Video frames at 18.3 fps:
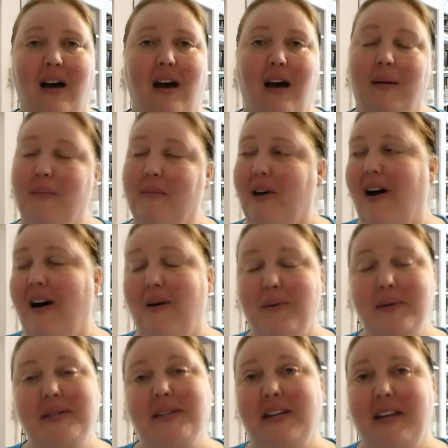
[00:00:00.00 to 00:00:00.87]
I'm
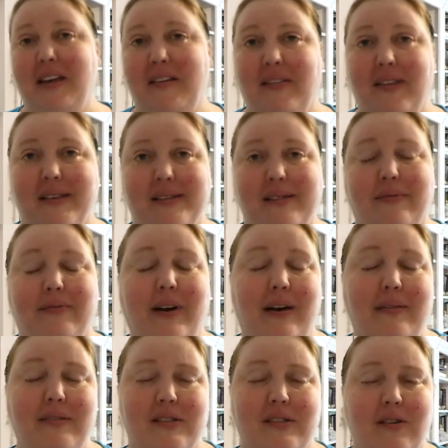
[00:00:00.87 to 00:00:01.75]
always going to give this a
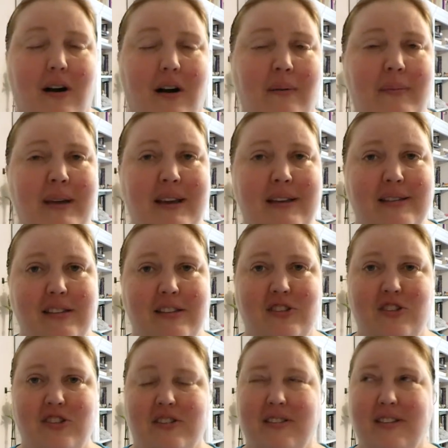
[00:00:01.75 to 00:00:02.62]
5-star because
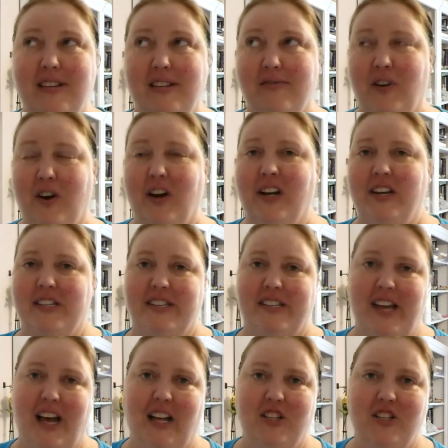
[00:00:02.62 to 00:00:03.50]
it's very
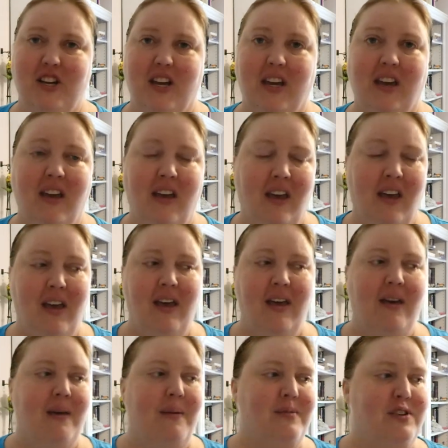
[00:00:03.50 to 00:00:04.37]
nostalgic.
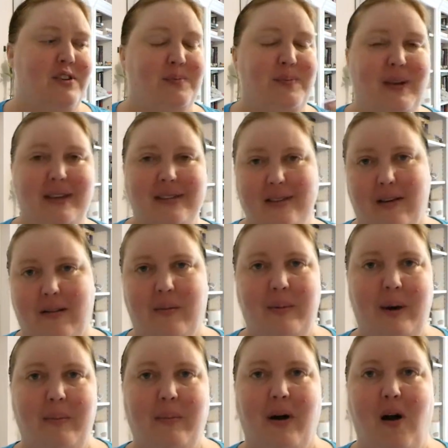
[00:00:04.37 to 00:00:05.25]
Just because I
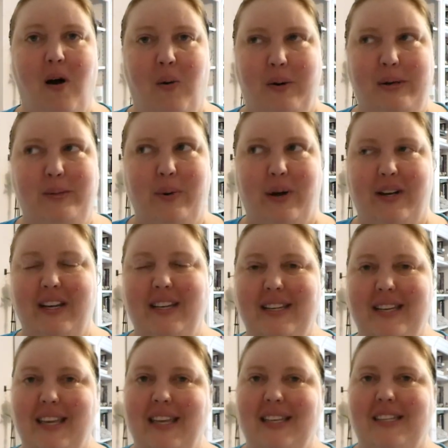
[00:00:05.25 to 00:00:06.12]
remember always
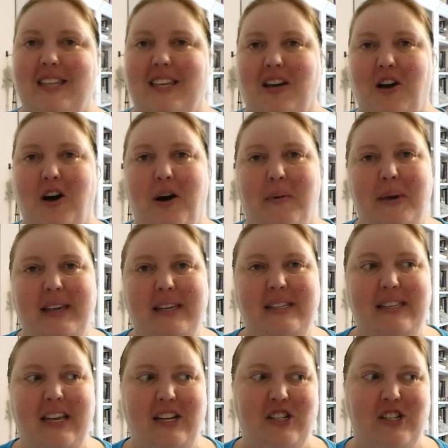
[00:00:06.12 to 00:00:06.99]
wanting to get to the comic
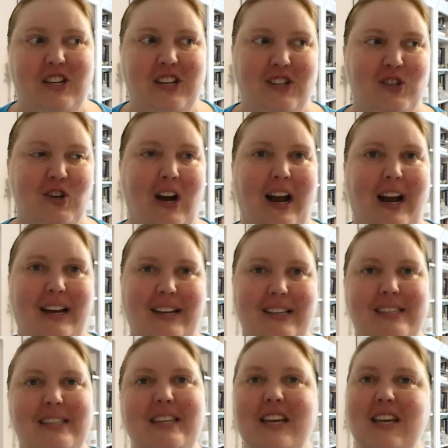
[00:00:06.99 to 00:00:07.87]
section and trying
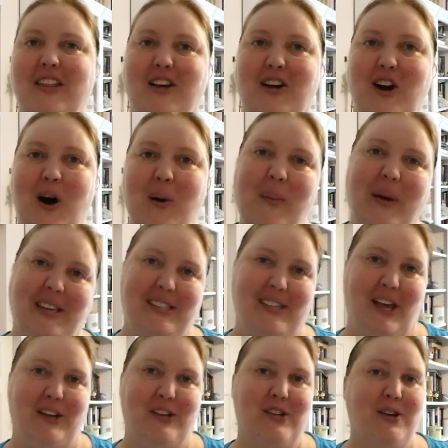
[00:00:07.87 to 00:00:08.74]
to sneak the comic
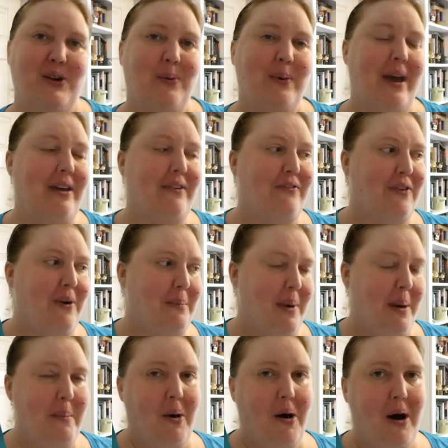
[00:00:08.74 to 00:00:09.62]
section away from
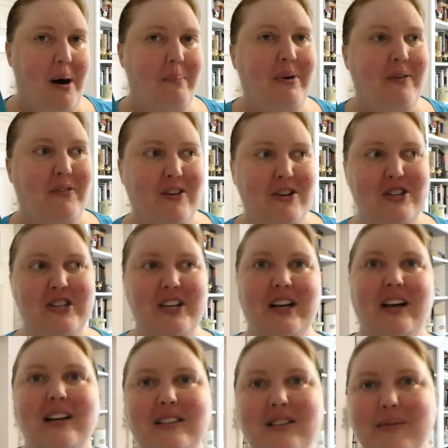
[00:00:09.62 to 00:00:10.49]
my mom before
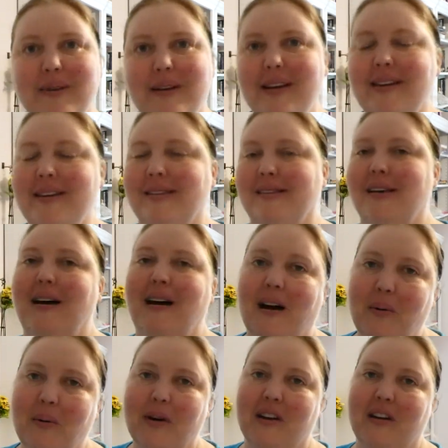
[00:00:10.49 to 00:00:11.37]
she got to read it, because
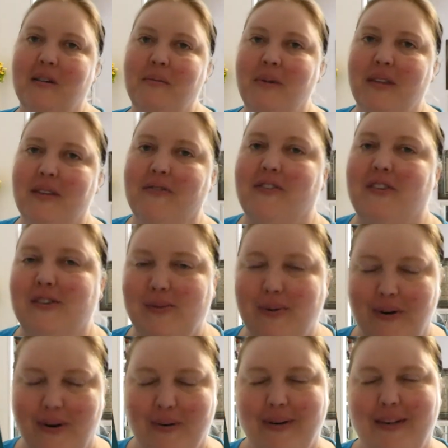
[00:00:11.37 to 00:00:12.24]
I wanted to be the
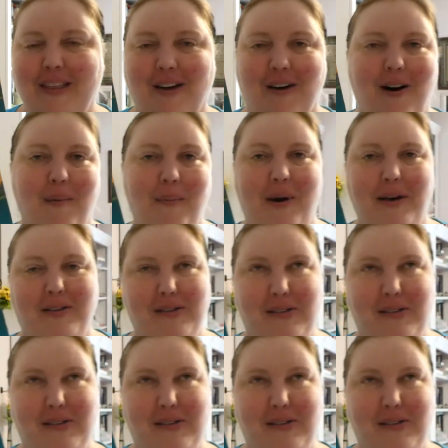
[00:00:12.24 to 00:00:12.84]
first one to read the comic.